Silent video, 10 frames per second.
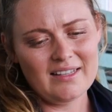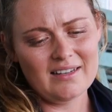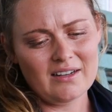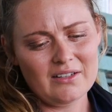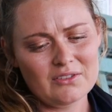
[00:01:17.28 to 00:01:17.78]

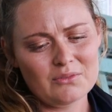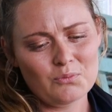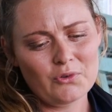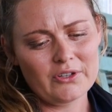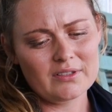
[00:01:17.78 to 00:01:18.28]
then I
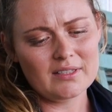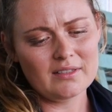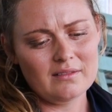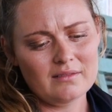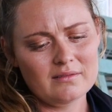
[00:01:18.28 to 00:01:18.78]
worked
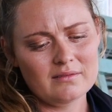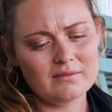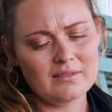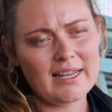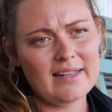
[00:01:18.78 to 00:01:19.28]
in
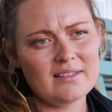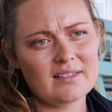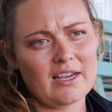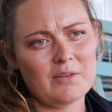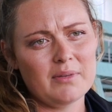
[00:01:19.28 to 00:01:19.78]

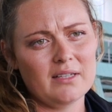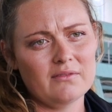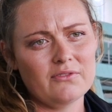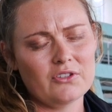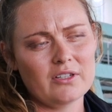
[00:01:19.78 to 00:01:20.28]

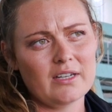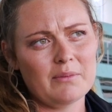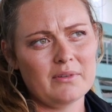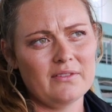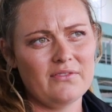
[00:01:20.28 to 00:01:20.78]
landscaping for a
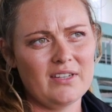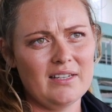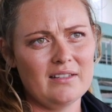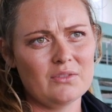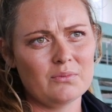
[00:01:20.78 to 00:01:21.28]
couple of
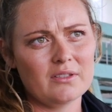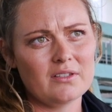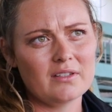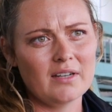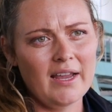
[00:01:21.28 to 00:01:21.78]
years,
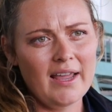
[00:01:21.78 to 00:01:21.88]
which